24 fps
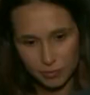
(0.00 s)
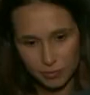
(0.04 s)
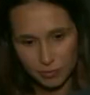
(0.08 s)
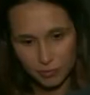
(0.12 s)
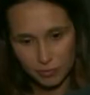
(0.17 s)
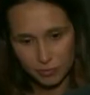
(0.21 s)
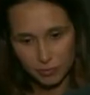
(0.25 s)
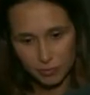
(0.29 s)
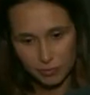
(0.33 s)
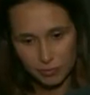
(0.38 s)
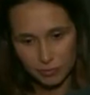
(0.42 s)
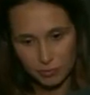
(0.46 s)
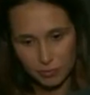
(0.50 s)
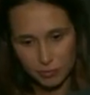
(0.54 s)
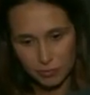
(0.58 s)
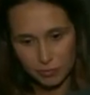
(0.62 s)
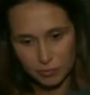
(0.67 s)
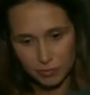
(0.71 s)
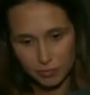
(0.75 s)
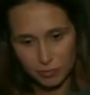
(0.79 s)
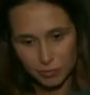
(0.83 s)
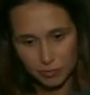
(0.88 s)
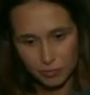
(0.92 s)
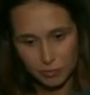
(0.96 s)

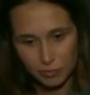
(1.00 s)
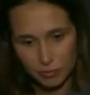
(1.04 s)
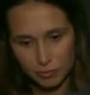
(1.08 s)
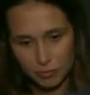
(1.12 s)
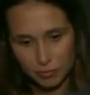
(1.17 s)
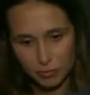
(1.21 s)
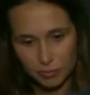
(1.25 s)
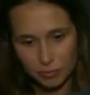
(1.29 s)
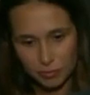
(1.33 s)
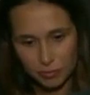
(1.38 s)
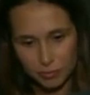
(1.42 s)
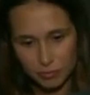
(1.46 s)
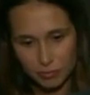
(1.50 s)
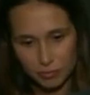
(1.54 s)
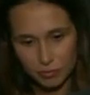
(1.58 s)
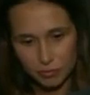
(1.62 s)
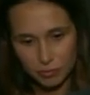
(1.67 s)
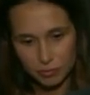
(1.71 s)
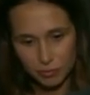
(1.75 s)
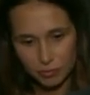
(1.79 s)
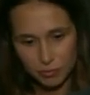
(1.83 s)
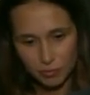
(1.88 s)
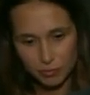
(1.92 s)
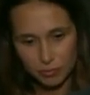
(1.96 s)

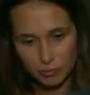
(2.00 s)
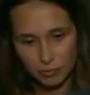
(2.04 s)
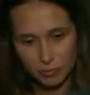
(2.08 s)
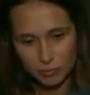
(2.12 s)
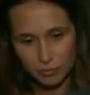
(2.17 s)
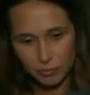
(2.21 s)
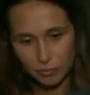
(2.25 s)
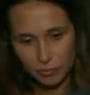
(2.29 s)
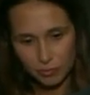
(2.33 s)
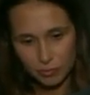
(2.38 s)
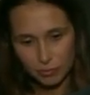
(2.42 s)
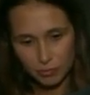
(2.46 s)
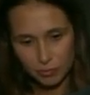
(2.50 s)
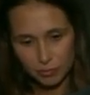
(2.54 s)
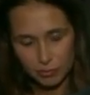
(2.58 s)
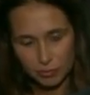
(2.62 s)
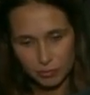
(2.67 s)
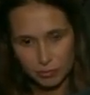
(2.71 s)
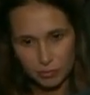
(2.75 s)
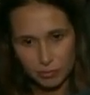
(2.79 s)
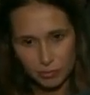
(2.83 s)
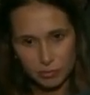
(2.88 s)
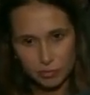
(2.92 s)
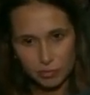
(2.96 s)

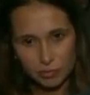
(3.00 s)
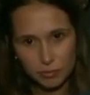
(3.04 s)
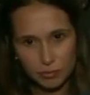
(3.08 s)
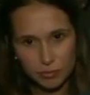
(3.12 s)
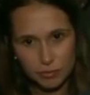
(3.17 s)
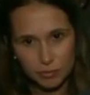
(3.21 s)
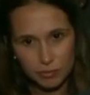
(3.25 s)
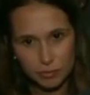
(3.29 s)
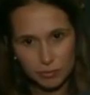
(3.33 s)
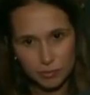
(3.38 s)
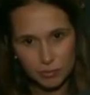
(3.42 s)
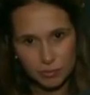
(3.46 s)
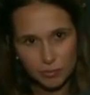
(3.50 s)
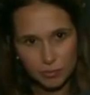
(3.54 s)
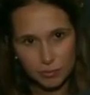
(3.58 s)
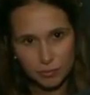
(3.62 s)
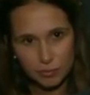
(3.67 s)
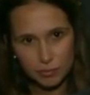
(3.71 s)
This person isn't speaking.